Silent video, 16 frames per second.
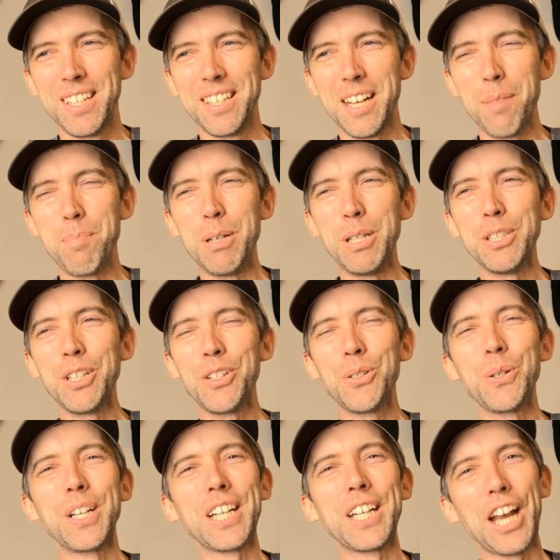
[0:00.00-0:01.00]
ability
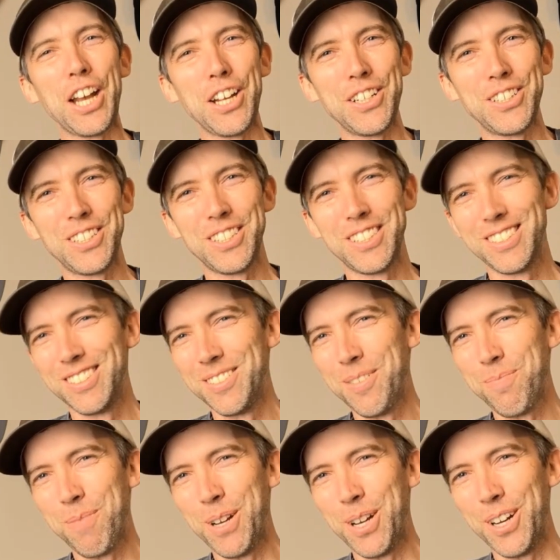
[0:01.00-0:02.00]
to engage
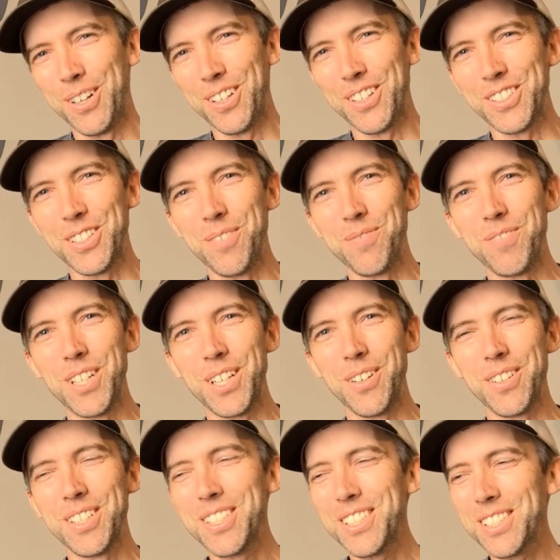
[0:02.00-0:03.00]
my audience on video.
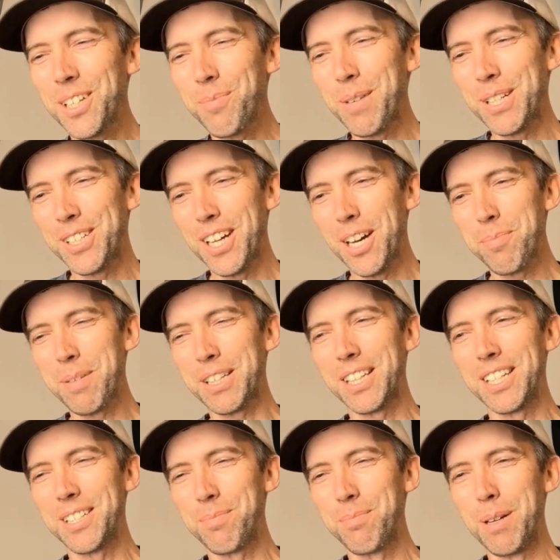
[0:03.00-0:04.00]
This is going to be a topic
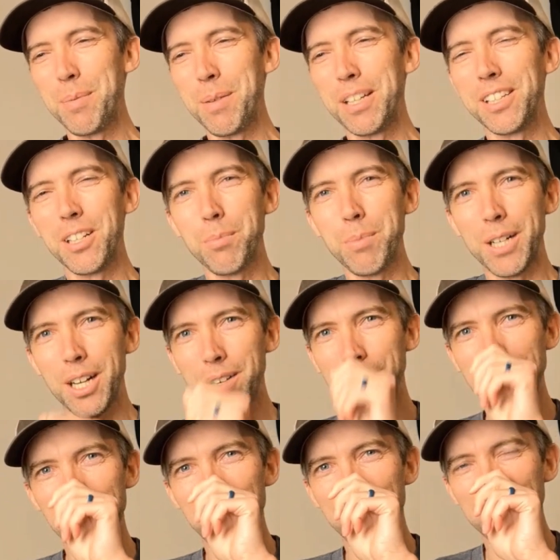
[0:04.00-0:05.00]
that's maybe a little bit out of
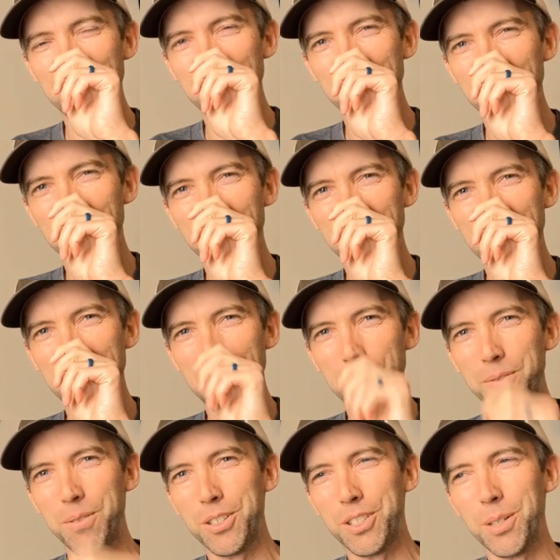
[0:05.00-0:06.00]
left field
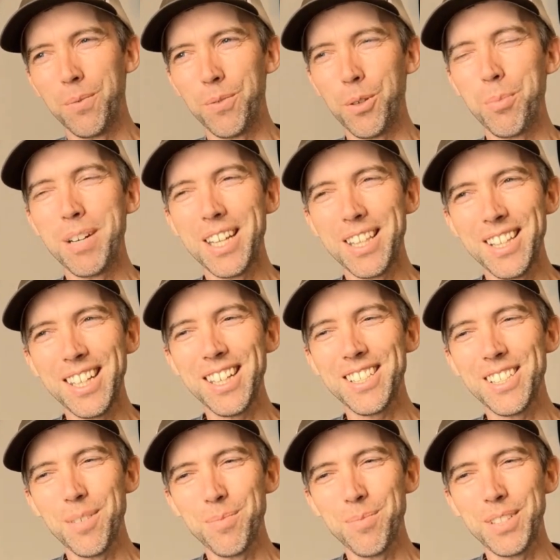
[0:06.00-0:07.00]
for some of you, but I think it's
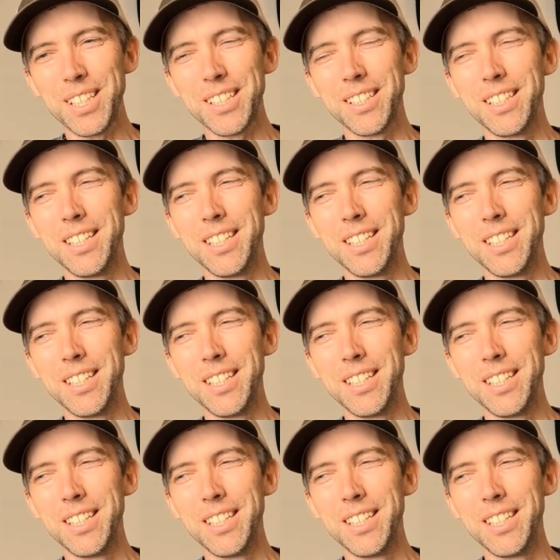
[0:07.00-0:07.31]
something